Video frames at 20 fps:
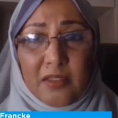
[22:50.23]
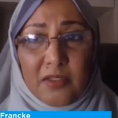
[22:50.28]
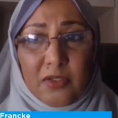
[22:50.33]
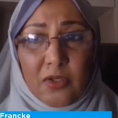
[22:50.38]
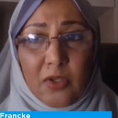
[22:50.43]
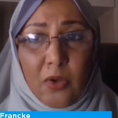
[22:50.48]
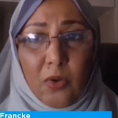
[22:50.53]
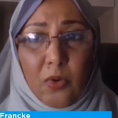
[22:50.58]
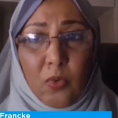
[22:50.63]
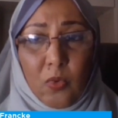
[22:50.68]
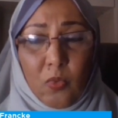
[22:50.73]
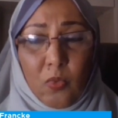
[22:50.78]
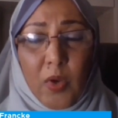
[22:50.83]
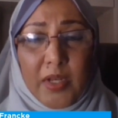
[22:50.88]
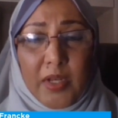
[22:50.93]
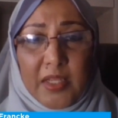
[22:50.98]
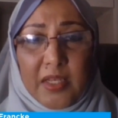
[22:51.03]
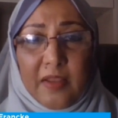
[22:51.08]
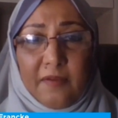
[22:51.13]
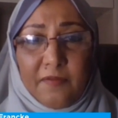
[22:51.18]
so
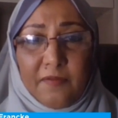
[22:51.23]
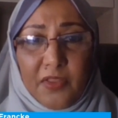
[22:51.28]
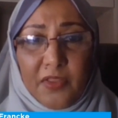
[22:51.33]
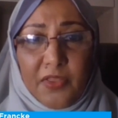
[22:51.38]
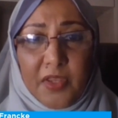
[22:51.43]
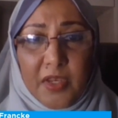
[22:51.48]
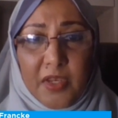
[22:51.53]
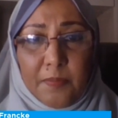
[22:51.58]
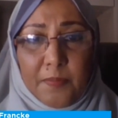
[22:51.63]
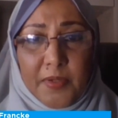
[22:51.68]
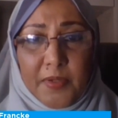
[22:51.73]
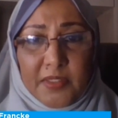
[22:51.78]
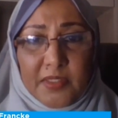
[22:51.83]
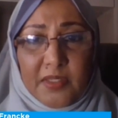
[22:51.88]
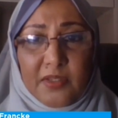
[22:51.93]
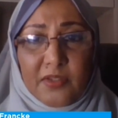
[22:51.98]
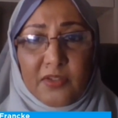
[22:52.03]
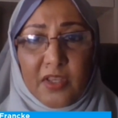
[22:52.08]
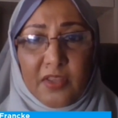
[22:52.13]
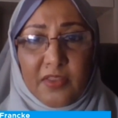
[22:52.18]
1 in every 3
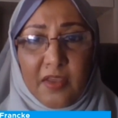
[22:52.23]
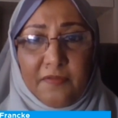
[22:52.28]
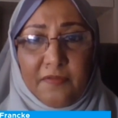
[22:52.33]
persons in South